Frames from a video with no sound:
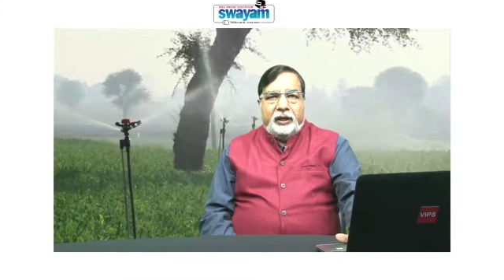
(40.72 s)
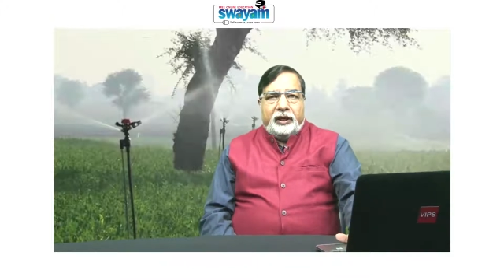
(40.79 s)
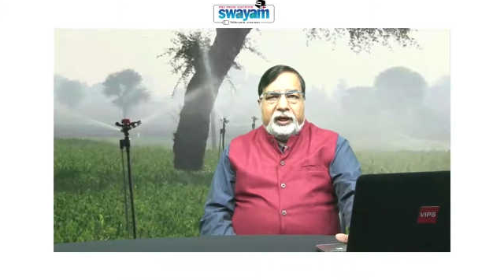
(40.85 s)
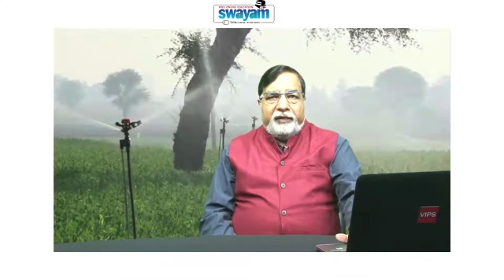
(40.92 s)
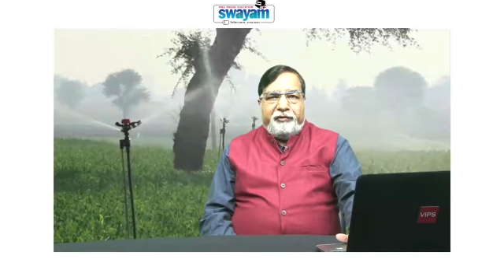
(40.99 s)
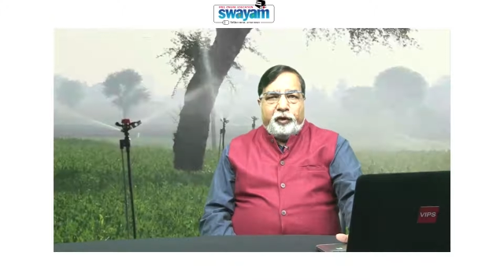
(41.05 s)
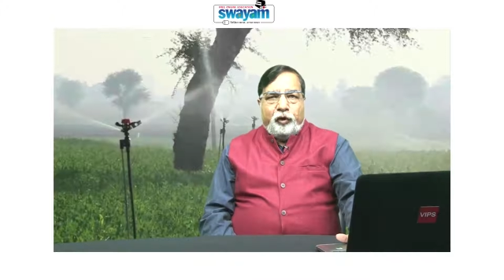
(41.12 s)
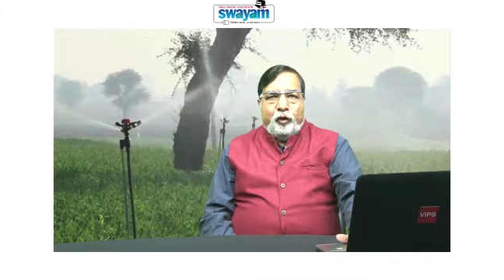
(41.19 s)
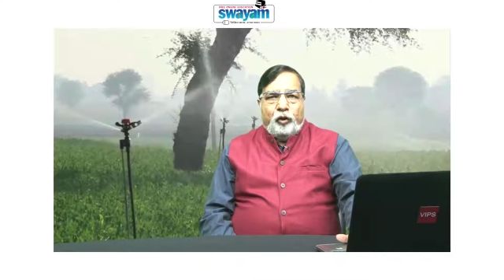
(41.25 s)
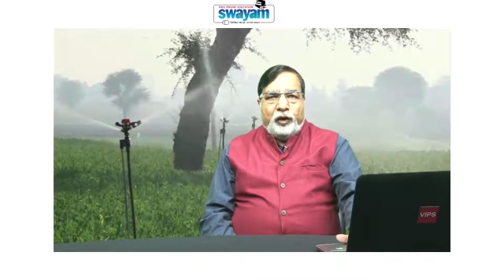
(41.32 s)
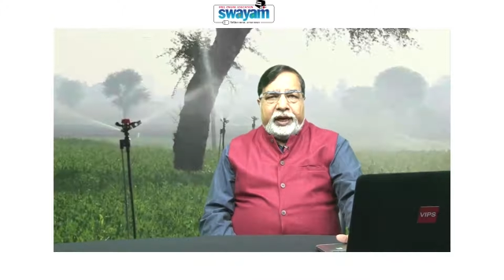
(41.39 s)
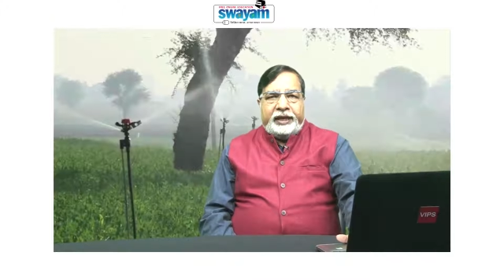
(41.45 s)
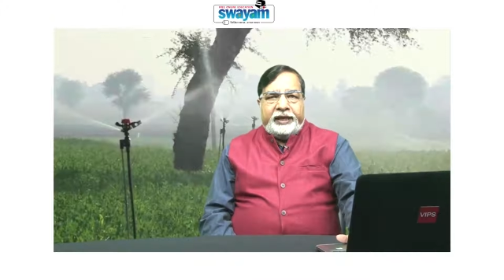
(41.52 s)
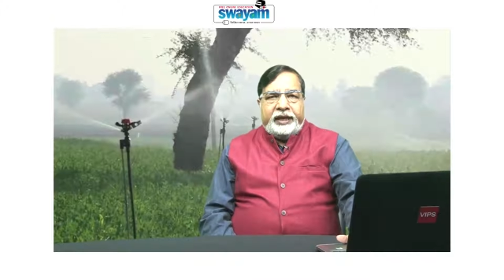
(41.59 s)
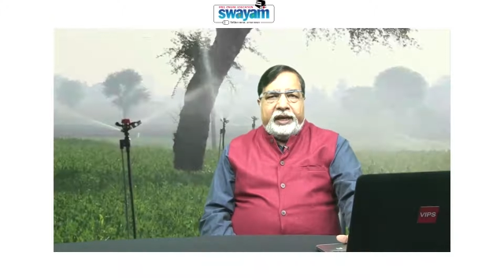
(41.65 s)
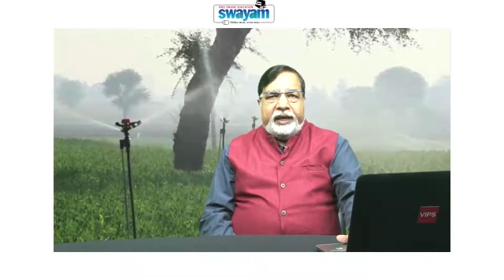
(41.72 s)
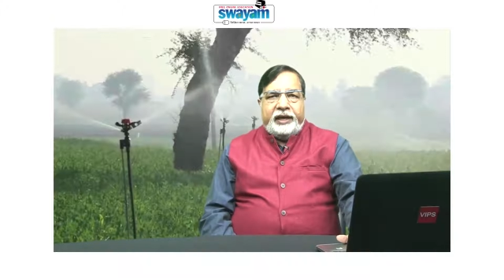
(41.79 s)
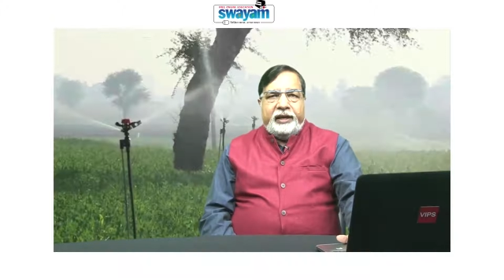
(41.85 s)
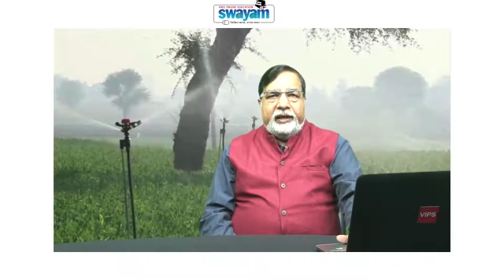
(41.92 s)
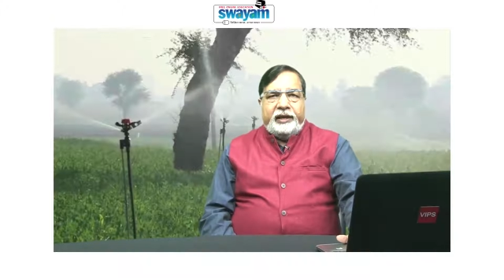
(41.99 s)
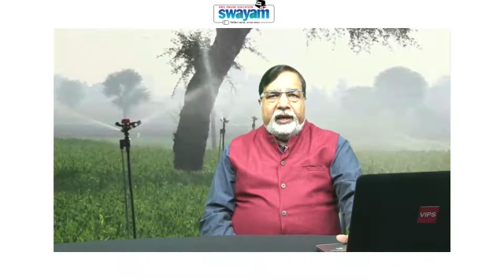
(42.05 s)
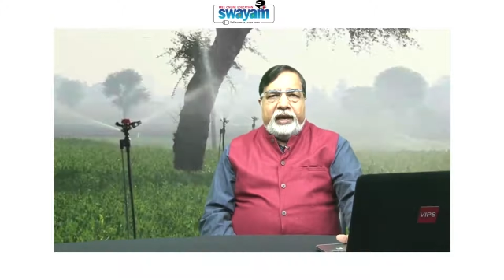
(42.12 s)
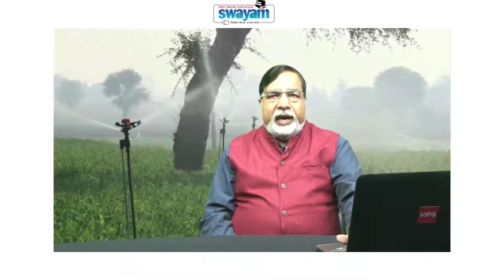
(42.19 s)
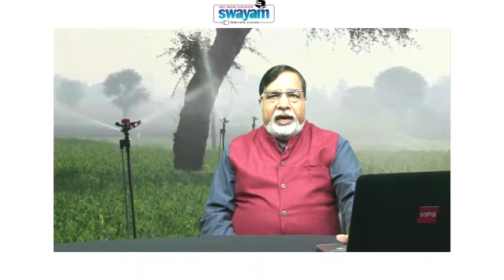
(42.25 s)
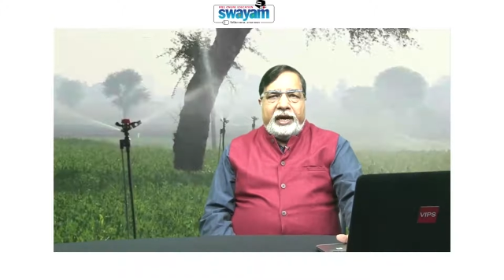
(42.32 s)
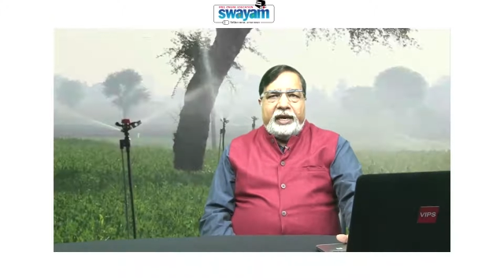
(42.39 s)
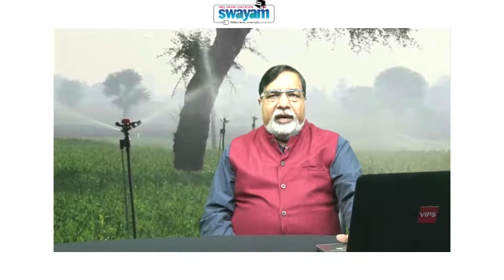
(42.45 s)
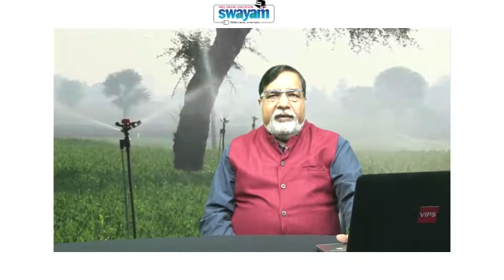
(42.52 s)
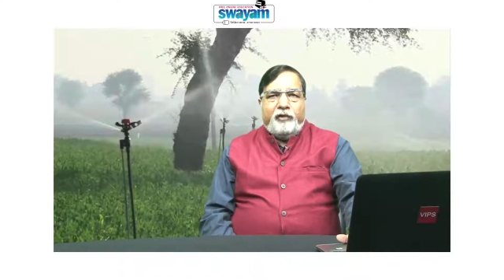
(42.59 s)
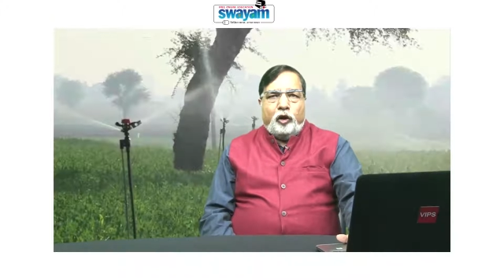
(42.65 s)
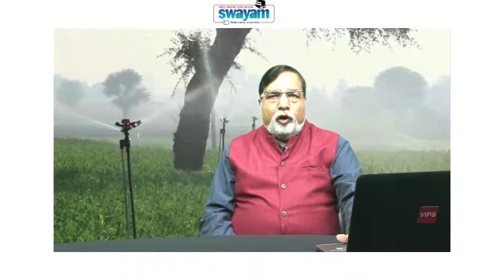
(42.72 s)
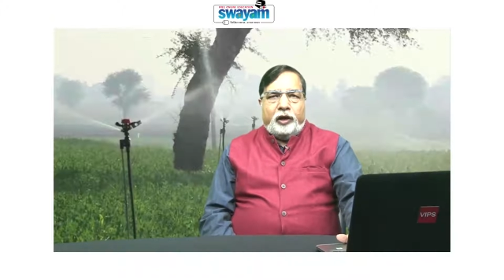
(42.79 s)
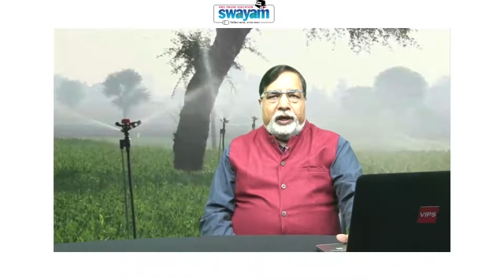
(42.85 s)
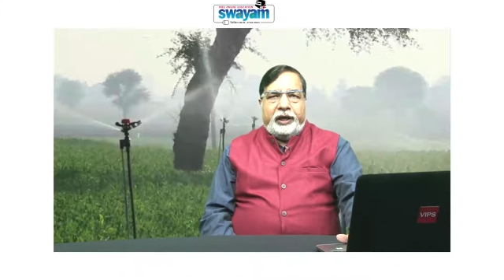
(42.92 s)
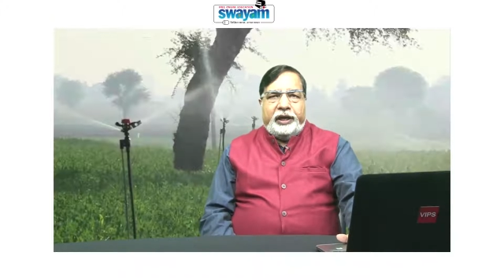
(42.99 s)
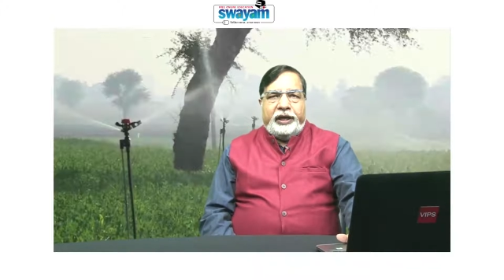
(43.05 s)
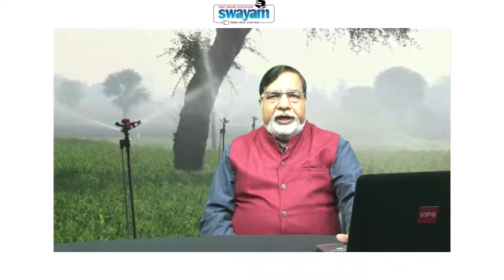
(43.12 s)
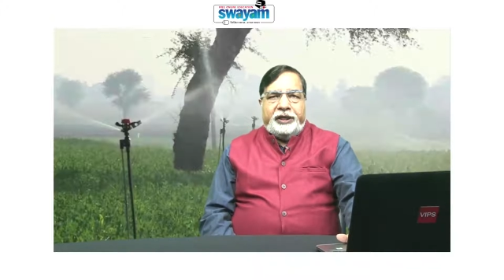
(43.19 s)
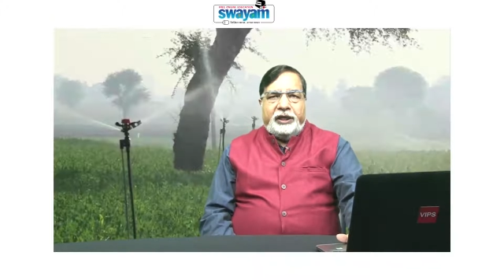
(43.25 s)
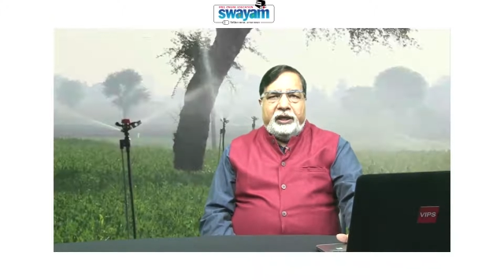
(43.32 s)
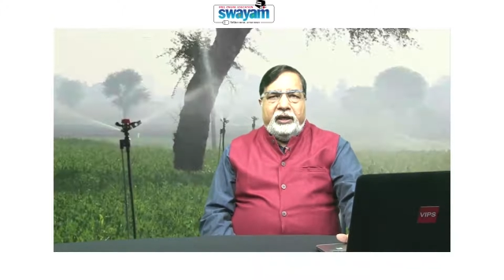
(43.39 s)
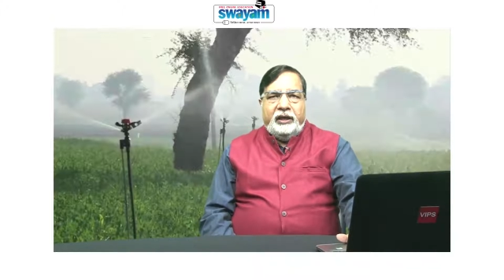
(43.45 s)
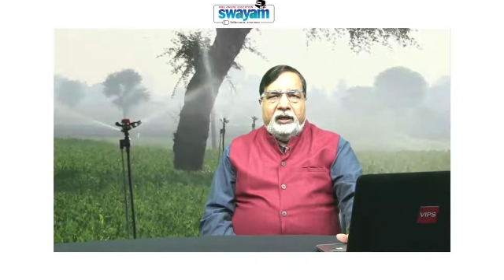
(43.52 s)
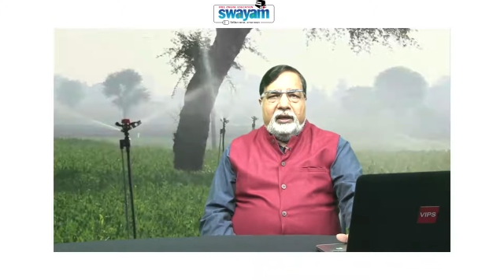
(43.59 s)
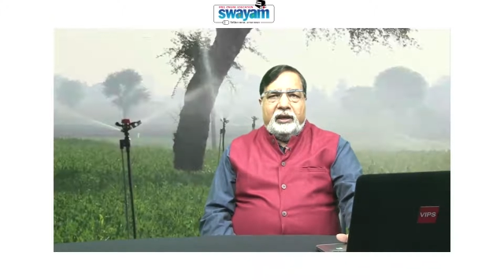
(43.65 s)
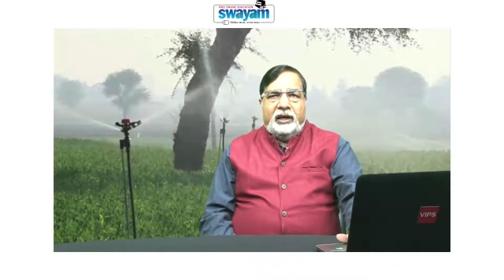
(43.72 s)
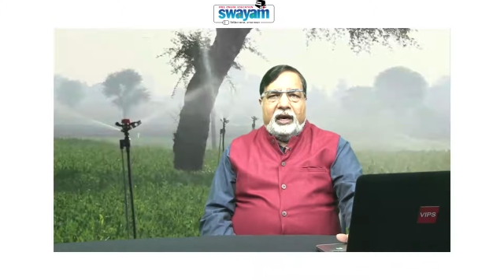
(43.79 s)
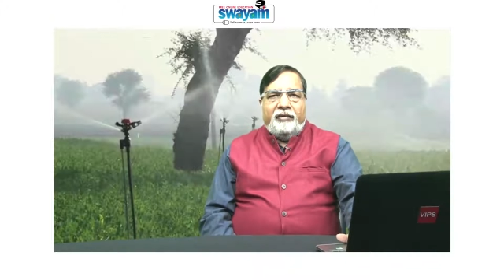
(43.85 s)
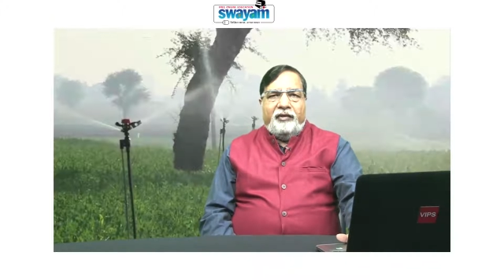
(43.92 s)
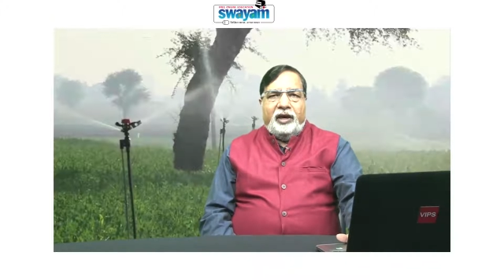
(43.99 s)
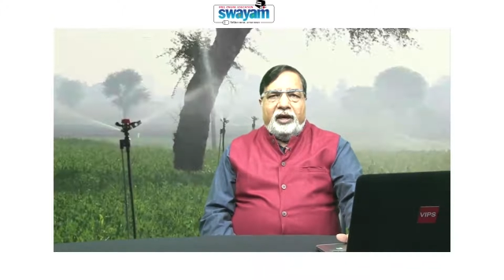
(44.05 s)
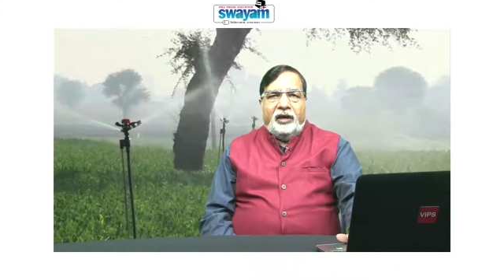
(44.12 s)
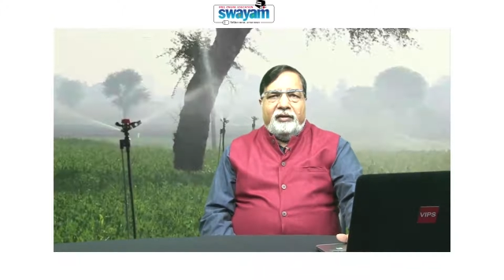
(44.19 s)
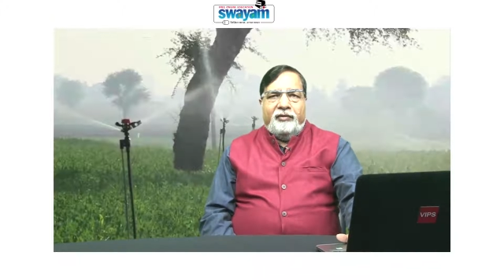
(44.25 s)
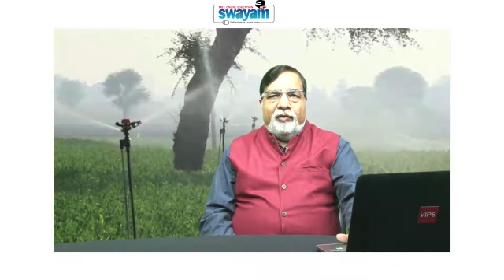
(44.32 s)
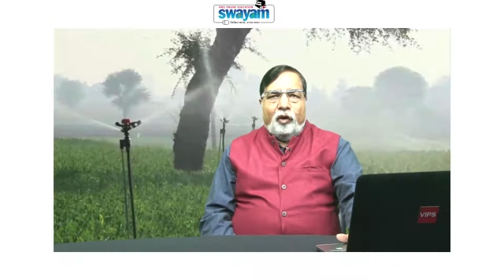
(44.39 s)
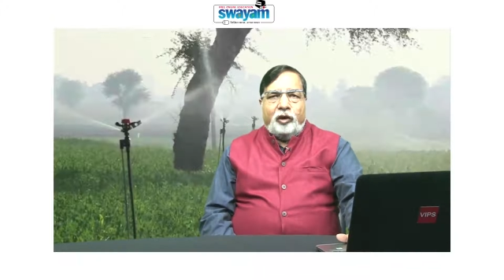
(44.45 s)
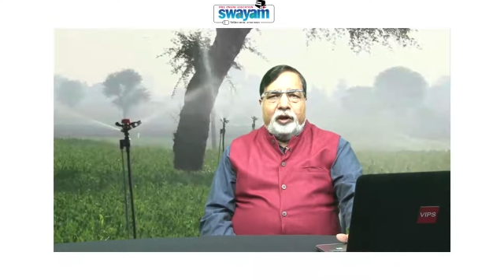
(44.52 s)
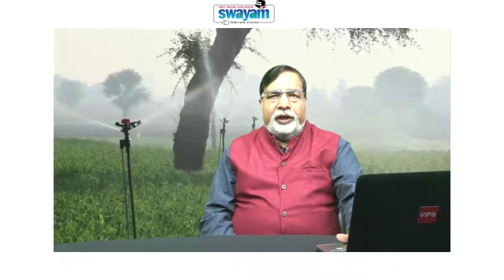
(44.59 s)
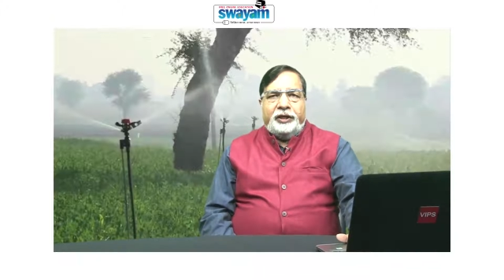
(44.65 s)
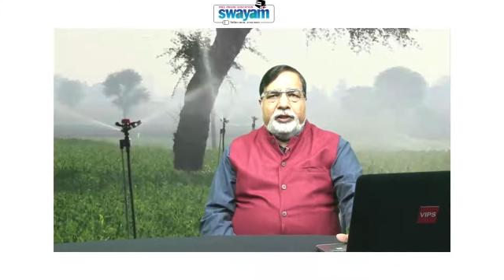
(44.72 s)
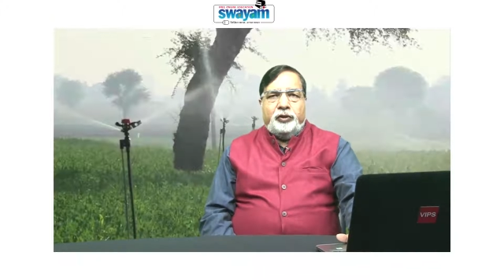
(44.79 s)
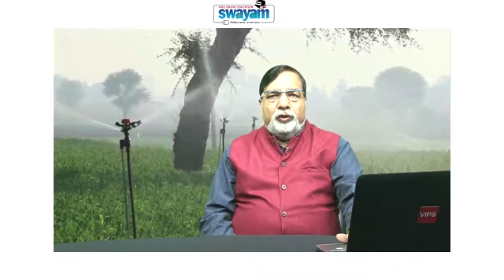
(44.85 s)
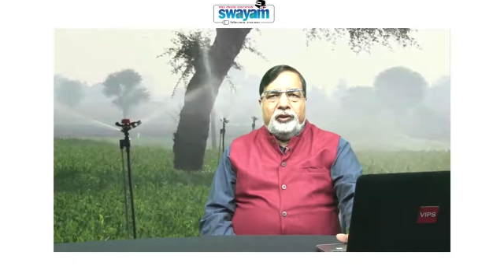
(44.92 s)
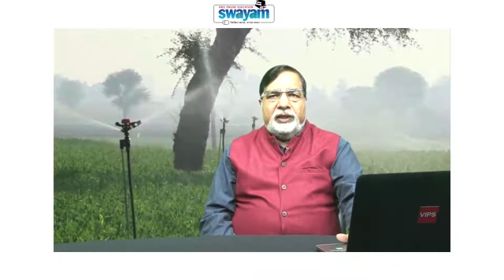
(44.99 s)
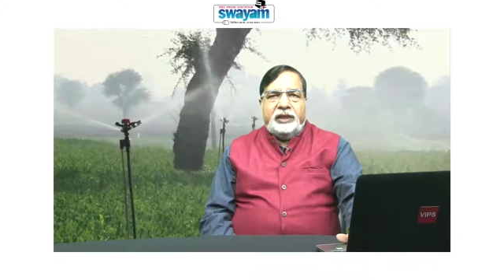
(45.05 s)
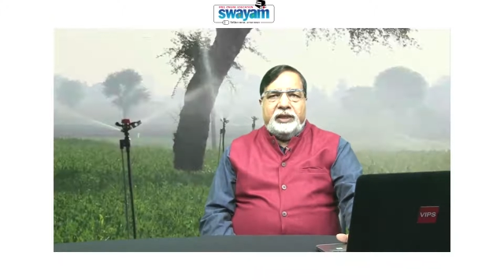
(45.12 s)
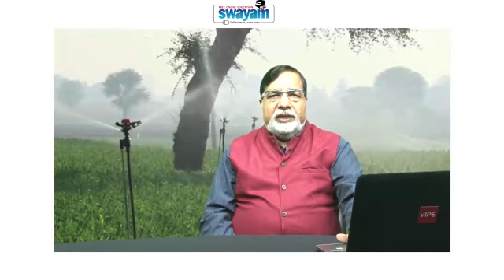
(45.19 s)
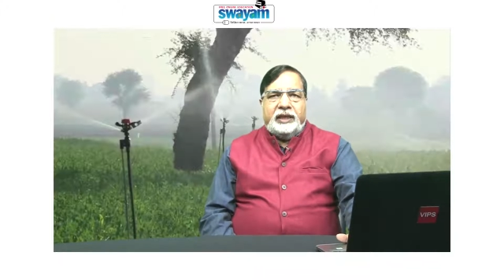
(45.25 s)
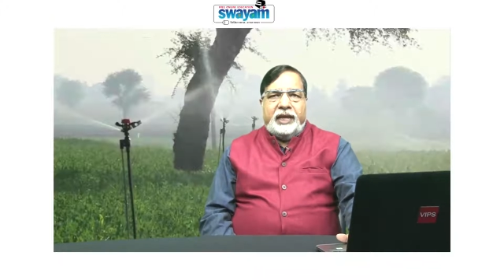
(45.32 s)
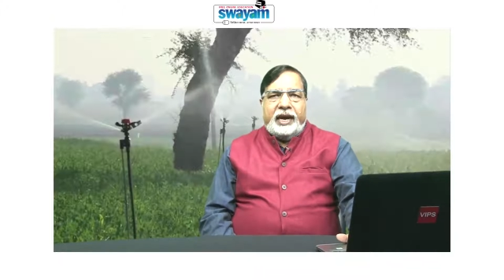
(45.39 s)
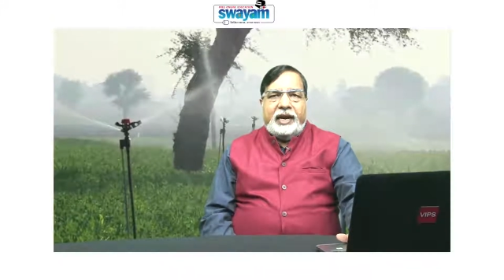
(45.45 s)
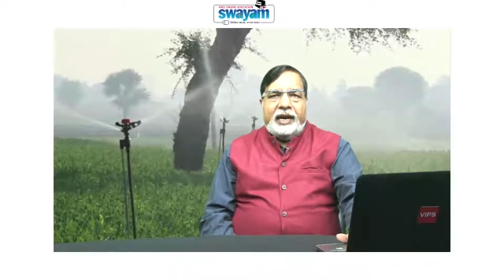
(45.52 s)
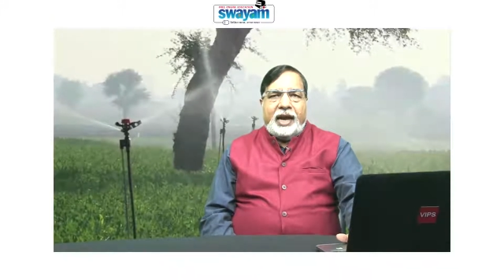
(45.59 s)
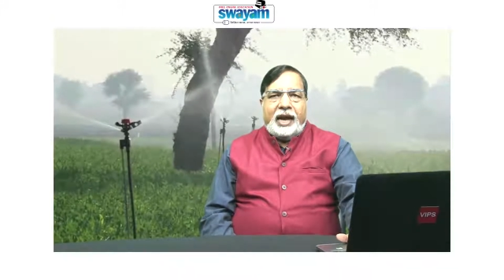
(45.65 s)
If you look at the Indian water condition, our water resources and